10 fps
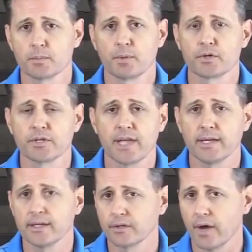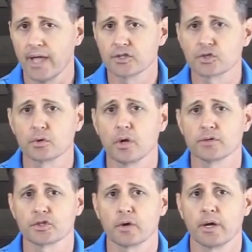the person can't get their head screwed on
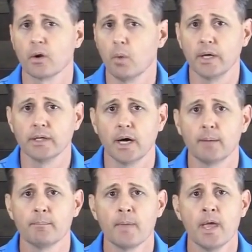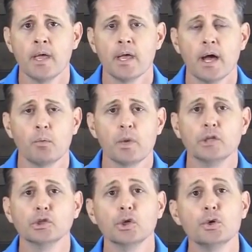straight or whatnot, and we
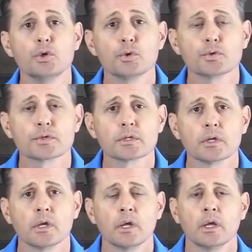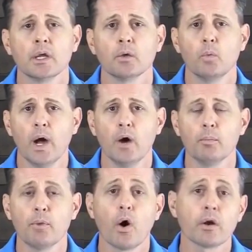lose. Well,
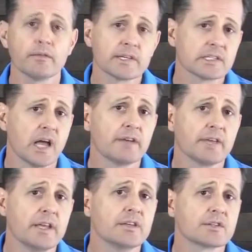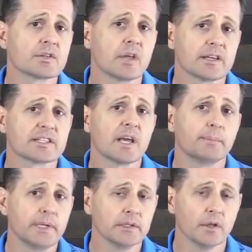part of this life is
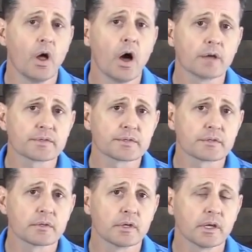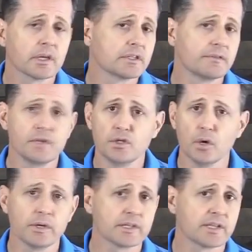accepting loss, because if you
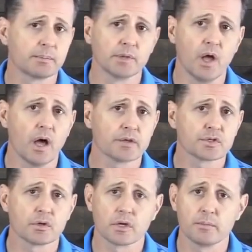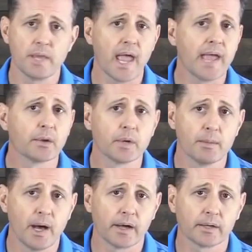don't accept loss, you're going to be angry
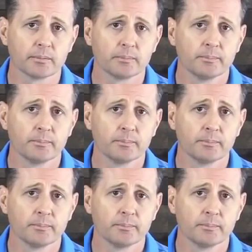about it.